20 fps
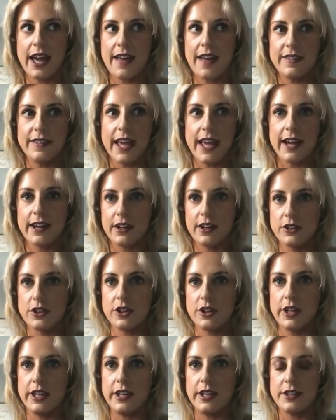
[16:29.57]
And that can
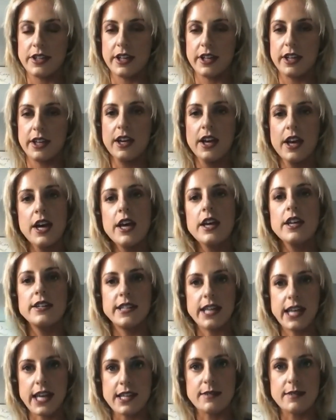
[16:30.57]
turn into
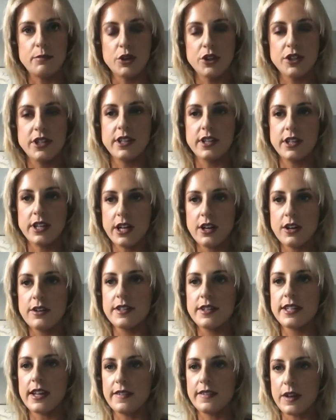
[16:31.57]
days, months, and
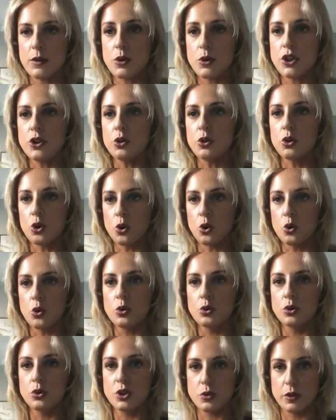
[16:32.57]
years. And then when you
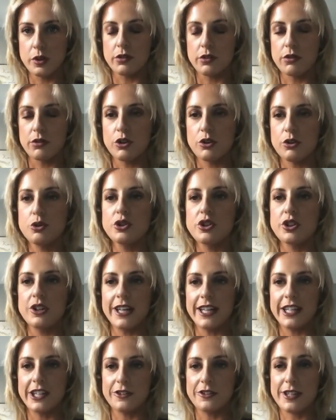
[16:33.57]
go to a recruiter
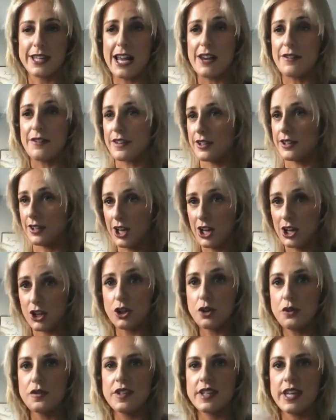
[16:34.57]
like yourself, and
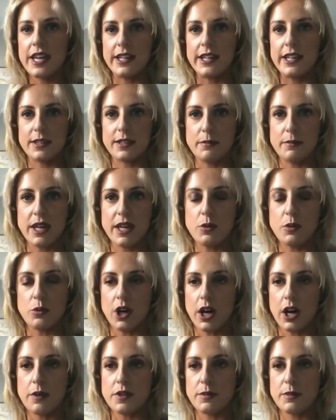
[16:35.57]
you've said it to me when
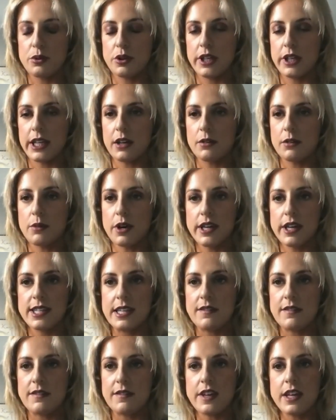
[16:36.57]
I was putting out my
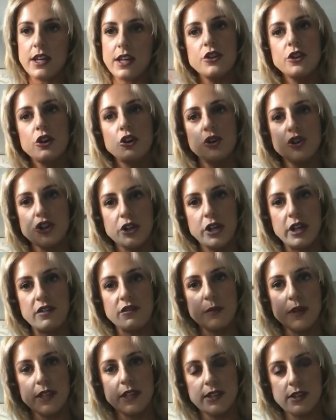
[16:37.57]
CV, could you
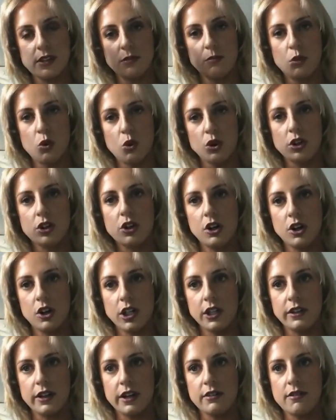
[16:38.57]
give me some more
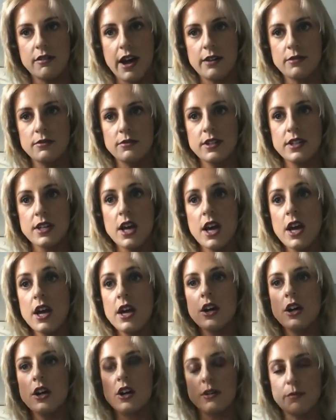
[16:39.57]
color around
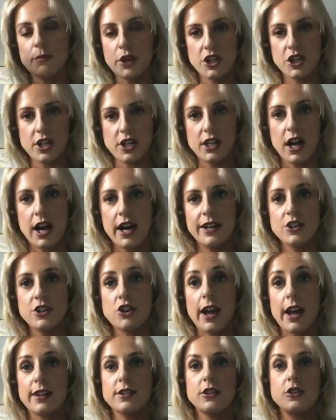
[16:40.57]
commercial
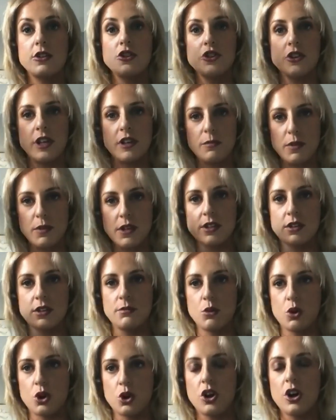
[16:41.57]
contracts? Could you give me
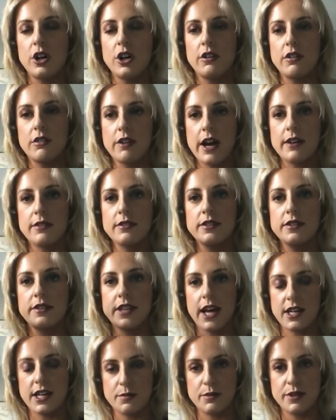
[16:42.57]
some more color around
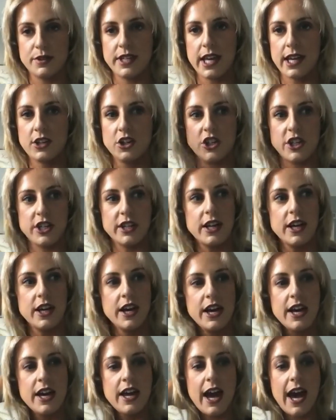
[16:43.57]
data protection?
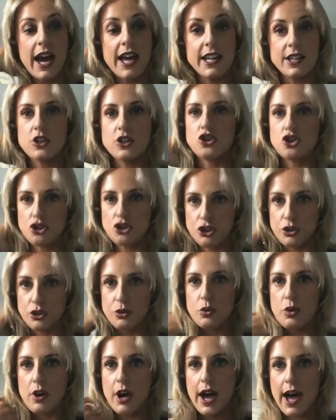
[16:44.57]
And it's
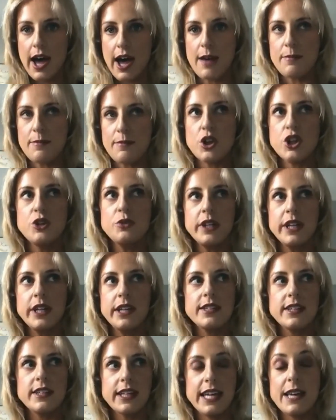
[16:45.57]
true. You
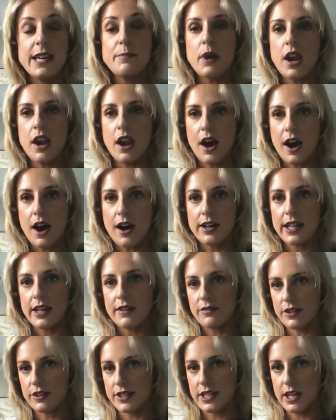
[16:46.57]
need to keep a log
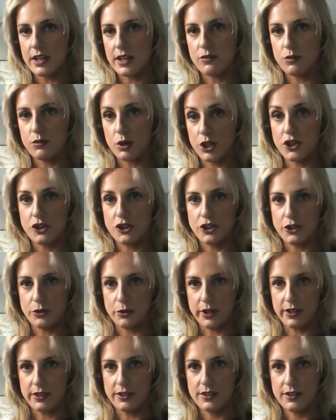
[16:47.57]
every day of what you're
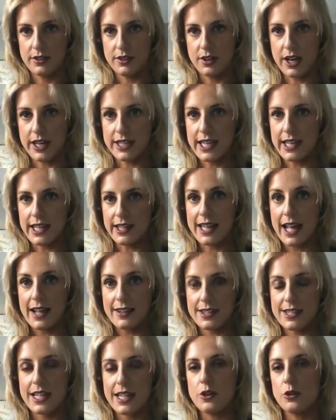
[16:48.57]
doing. I think
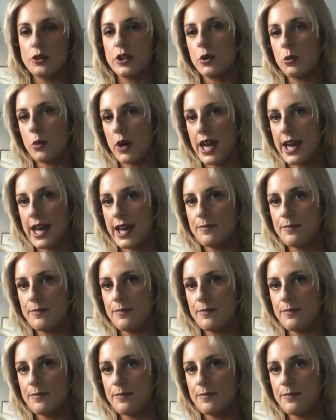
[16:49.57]
that's the only way.